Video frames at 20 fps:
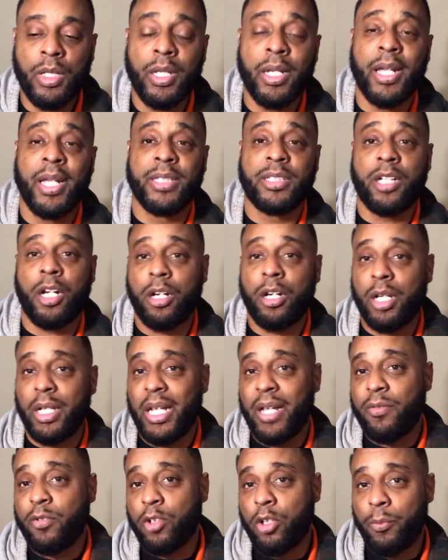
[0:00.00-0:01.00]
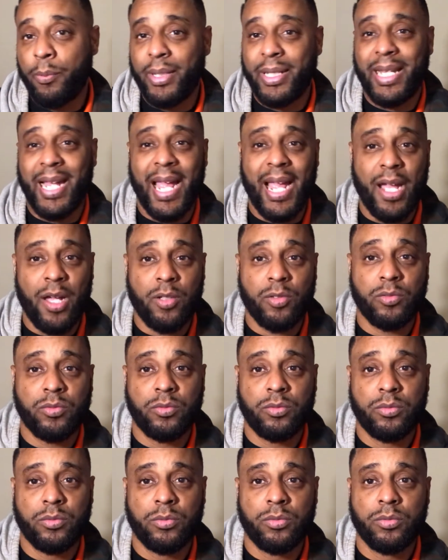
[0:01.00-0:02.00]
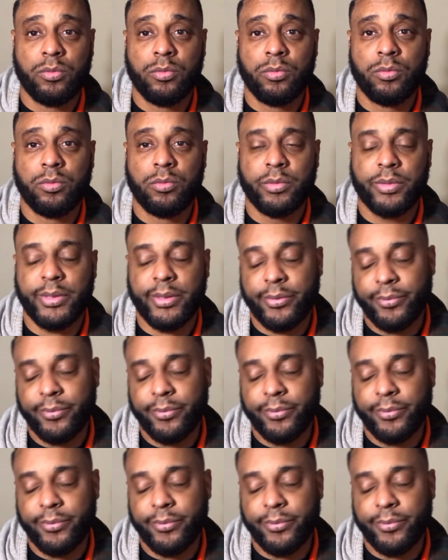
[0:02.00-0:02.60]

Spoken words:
his hunger level gonna be down. So,